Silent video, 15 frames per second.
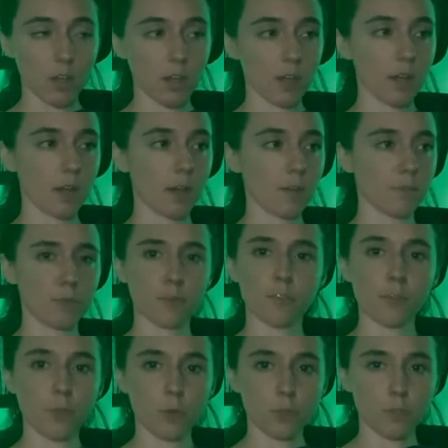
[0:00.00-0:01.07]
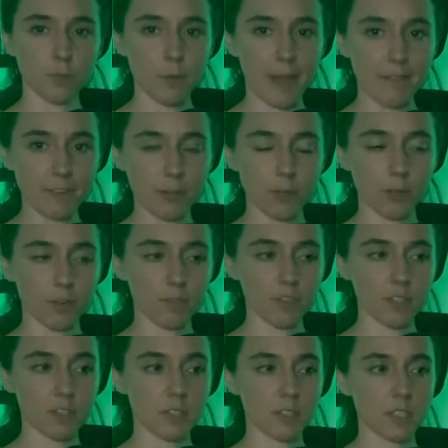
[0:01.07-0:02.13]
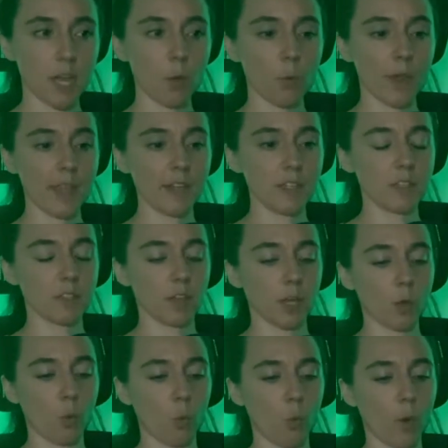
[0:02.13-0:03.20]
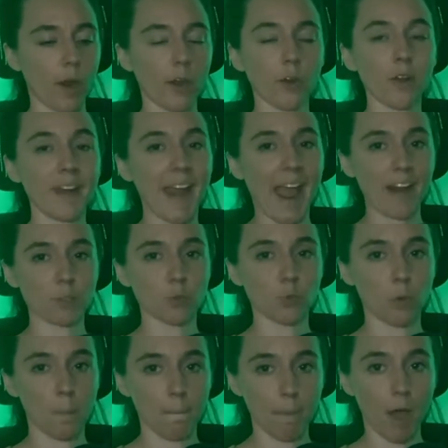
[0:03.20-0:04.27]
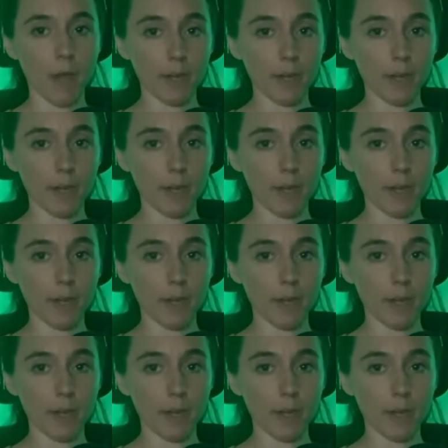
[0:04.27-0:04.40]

For those of you who haven't heard of this, set weight is like where your natural body